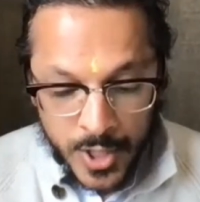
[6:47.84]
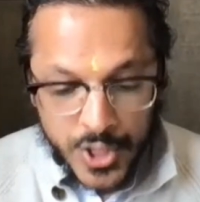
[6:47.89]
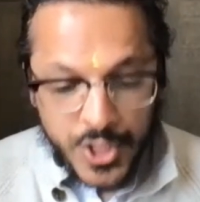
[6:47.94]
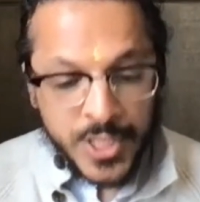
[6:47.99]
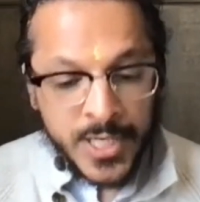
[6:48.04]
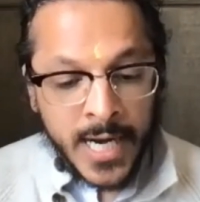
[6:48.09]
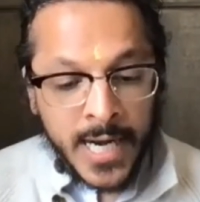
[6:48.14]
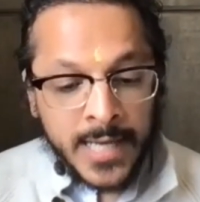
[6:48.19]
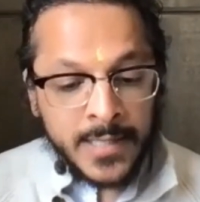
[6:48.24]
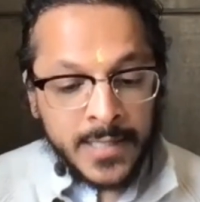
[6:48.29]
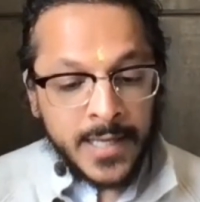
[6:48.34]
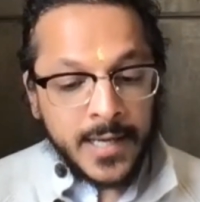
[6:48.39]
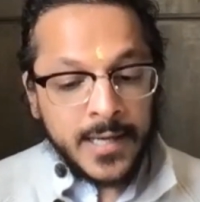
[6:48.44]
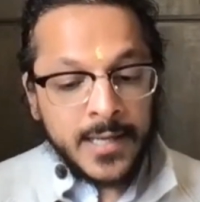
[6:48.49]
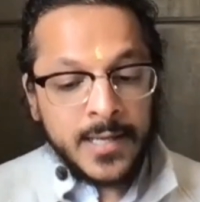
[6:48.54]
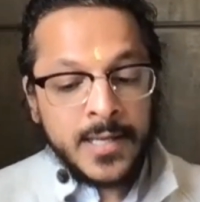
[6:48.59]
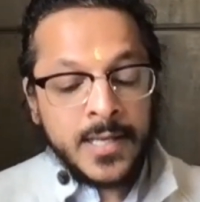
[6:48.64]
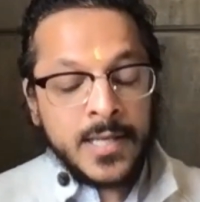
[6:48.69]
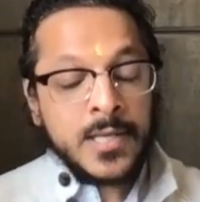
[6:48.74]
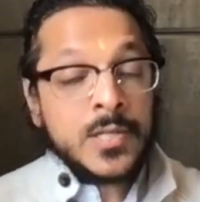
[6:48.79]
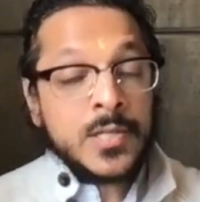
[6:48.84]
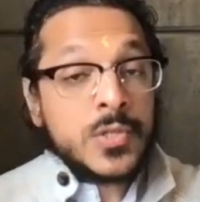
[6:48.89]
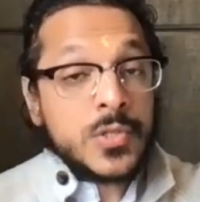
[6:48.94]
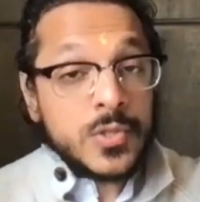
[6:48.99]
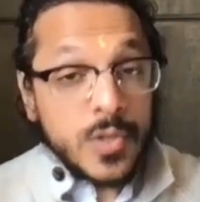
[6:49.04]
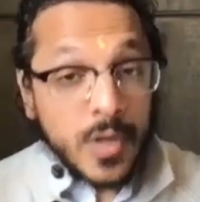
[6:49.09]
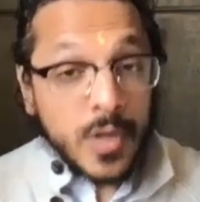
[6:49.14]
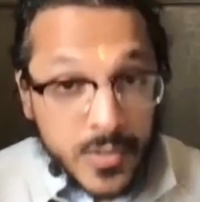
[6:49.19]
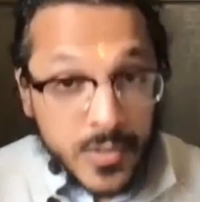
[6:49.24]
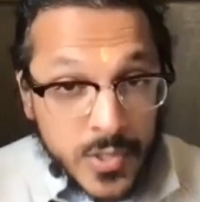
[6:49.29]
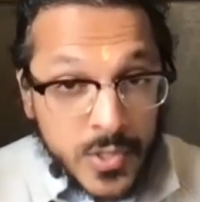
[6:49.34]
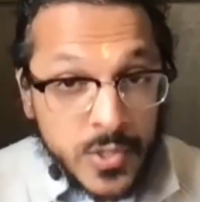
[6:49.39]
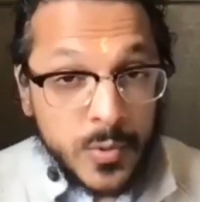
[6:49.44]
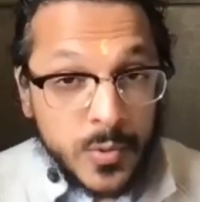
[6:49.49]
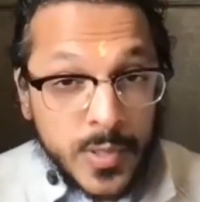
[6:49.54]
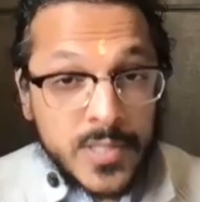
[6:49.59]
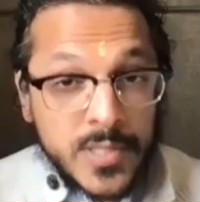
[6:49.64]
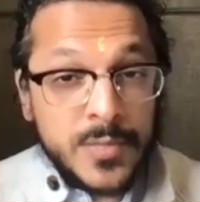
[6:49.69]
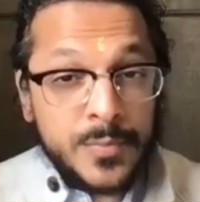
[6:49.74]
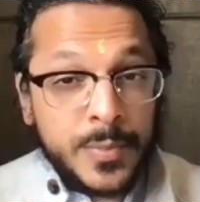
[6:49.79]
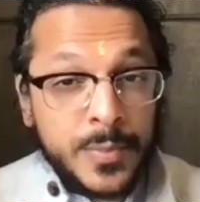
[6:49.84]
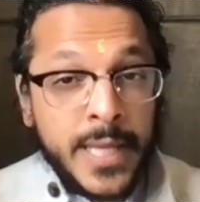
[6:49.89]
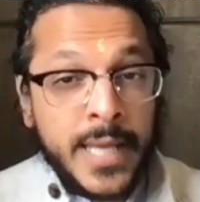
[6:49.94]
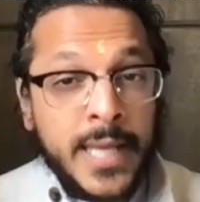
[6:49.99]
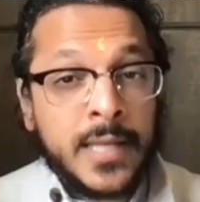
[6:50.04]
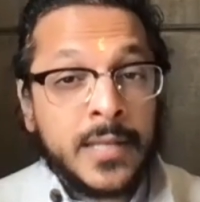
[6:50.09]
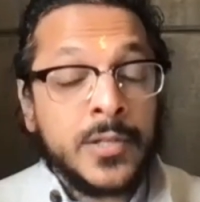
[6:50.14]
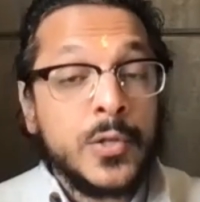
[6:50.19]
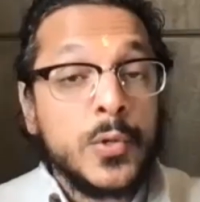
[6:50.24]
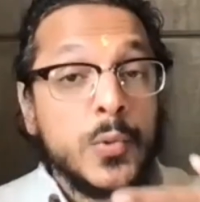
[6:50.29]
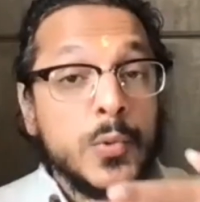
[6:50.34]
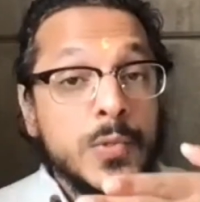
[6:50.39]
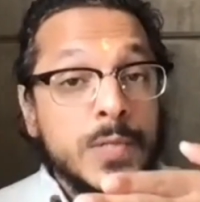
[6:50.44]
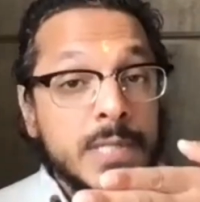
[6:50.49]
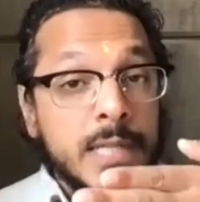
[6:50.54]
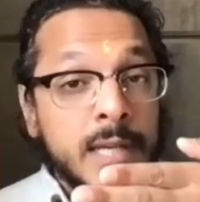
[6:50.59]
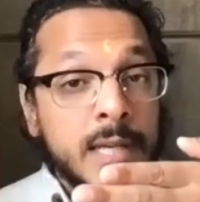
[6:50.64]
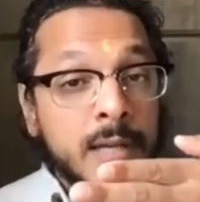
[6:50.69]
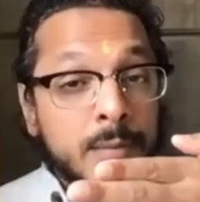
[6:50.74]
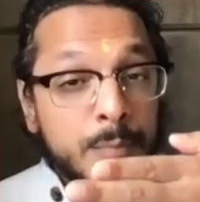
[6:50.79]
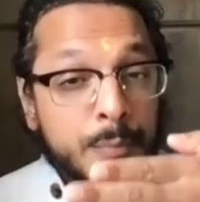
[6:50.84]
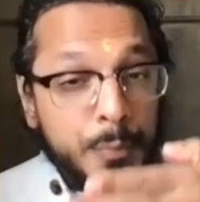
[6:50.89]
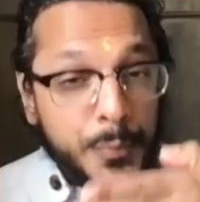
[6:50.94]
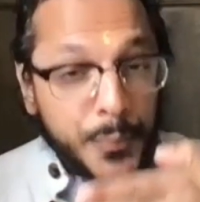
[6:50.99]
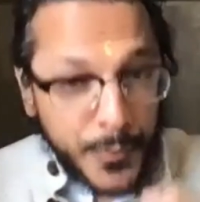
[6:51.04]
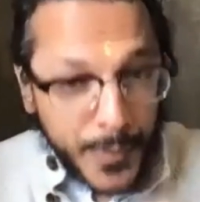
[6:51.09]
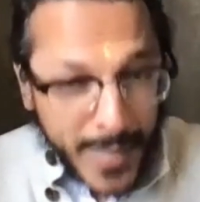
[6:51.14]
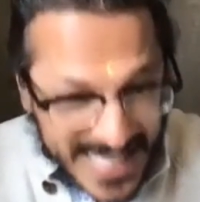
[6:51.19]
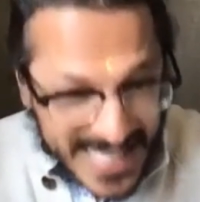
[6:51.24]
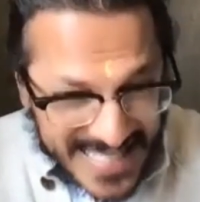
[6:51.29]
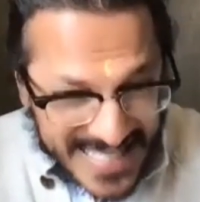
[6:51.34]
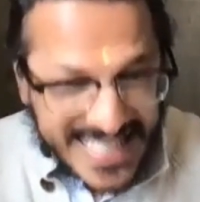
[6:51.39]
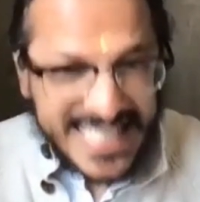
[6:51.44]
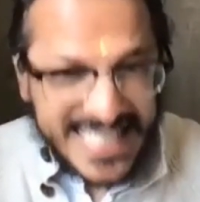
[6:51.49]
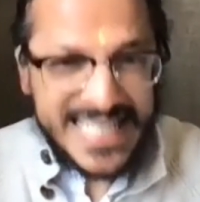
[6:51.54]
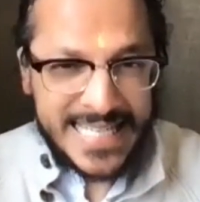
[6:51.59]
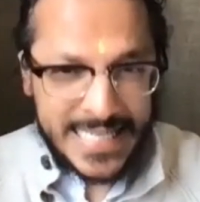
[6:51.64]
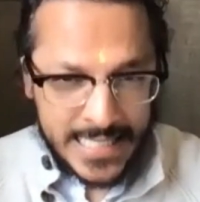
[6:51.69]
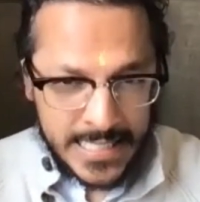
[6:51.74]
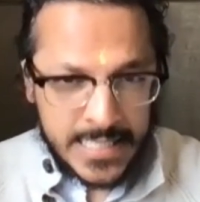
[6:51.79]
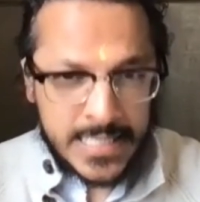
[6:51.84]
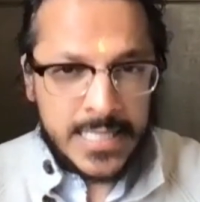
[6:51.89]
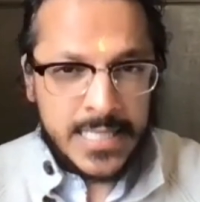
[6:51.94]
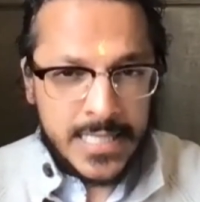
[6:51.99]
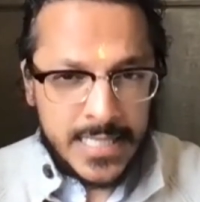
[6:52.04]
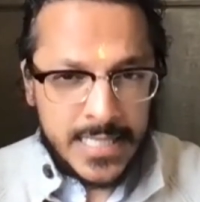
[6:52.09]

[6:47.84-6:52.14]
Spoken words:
Rishi Narada starts to explain using precedent.